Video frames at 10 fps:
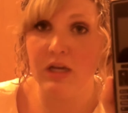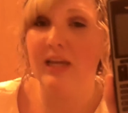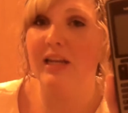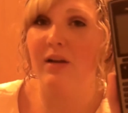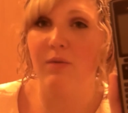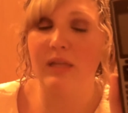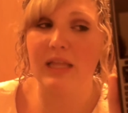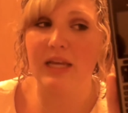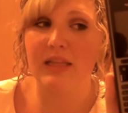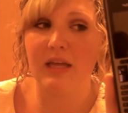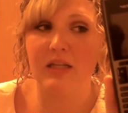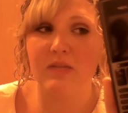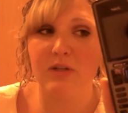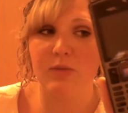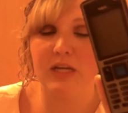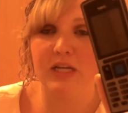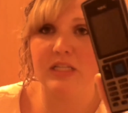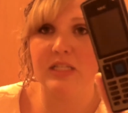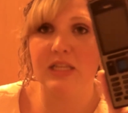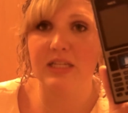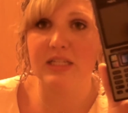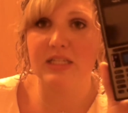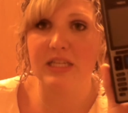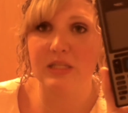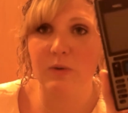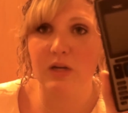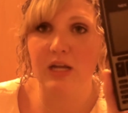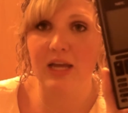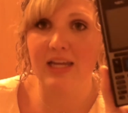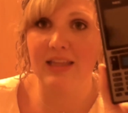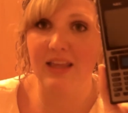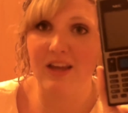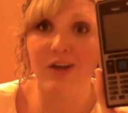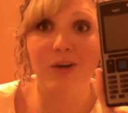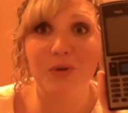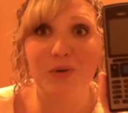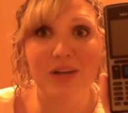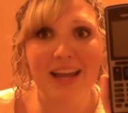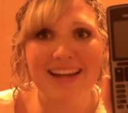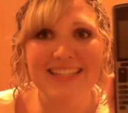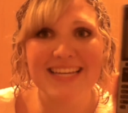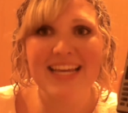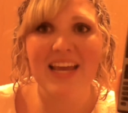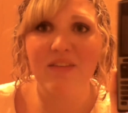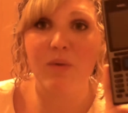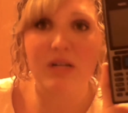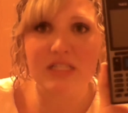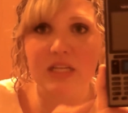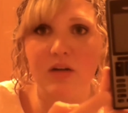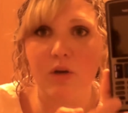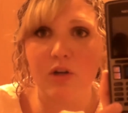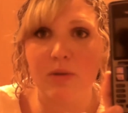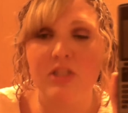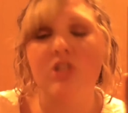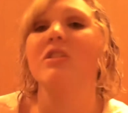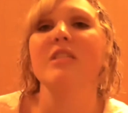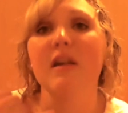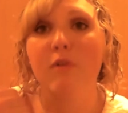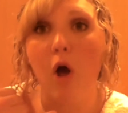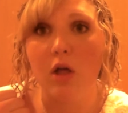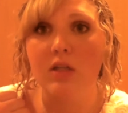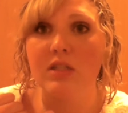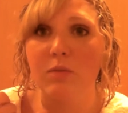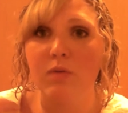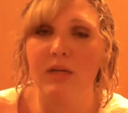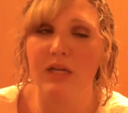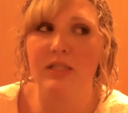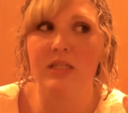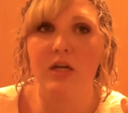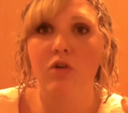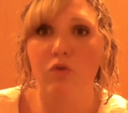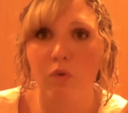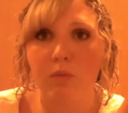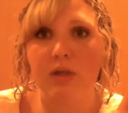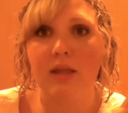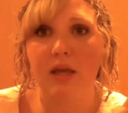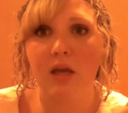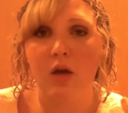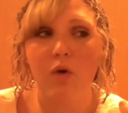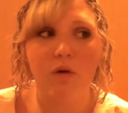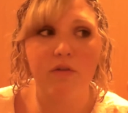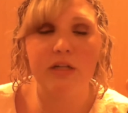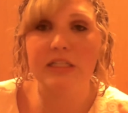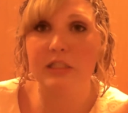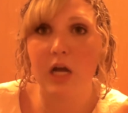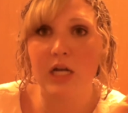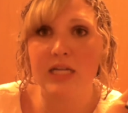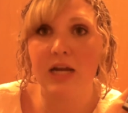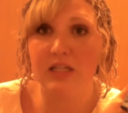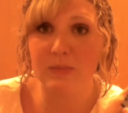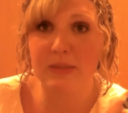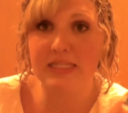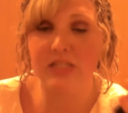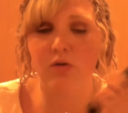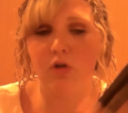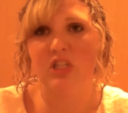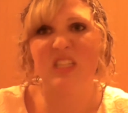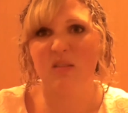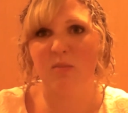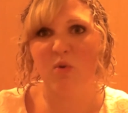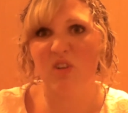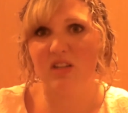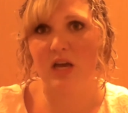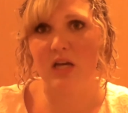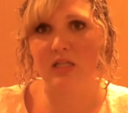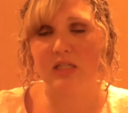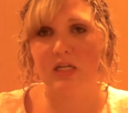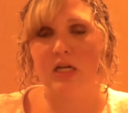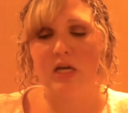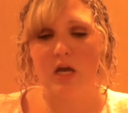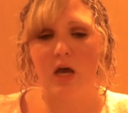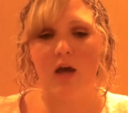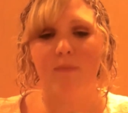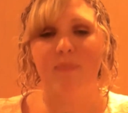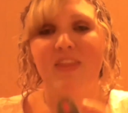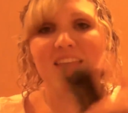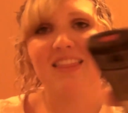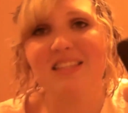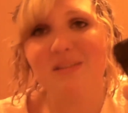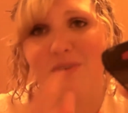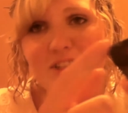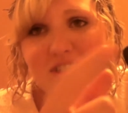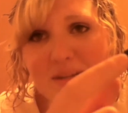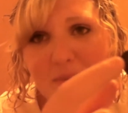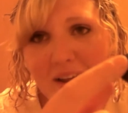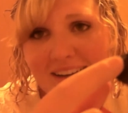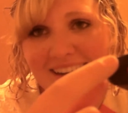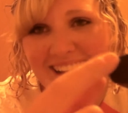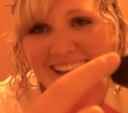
and I don't really like that as much because at least this one I can communicate. If I want to send a quick message instead of calling someone, because normally like whoever I need to contact is busy, so I'll just send a quick text. Um, this emergency button